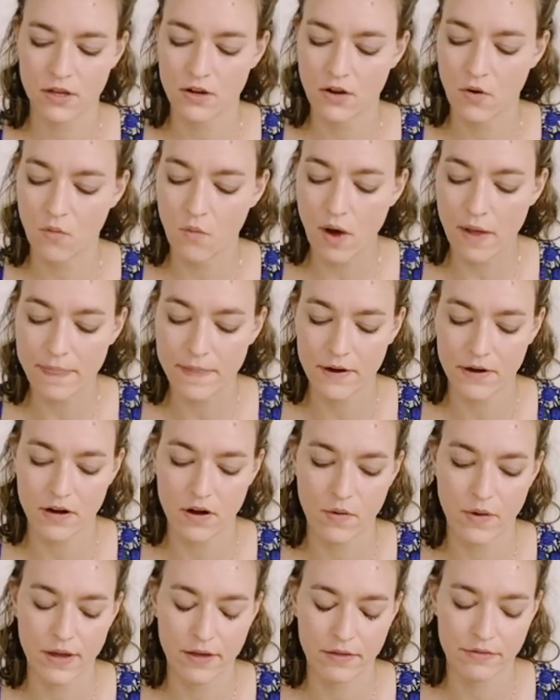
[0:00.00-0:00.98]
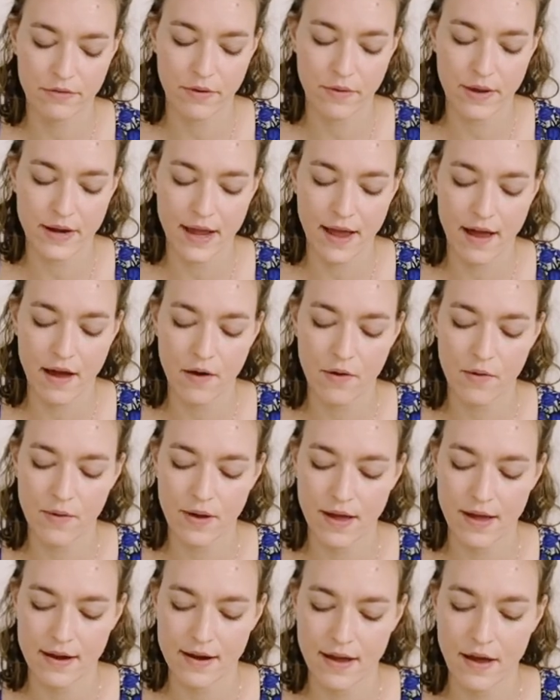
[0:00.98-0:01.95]
what they're going through and
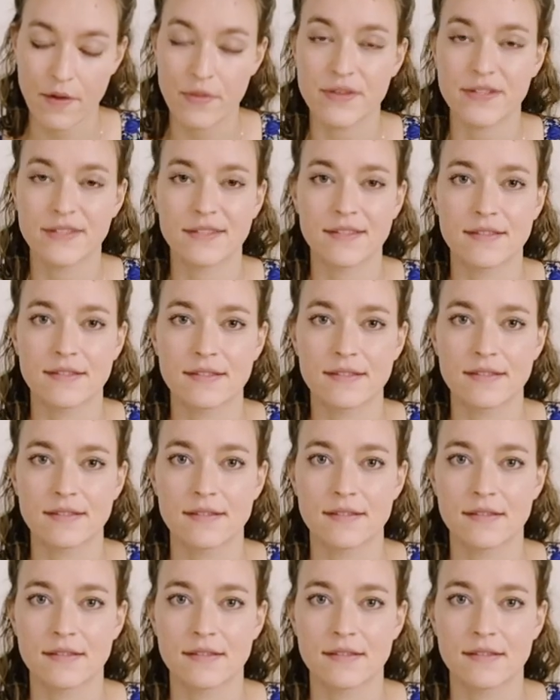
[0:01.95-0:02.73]
how this is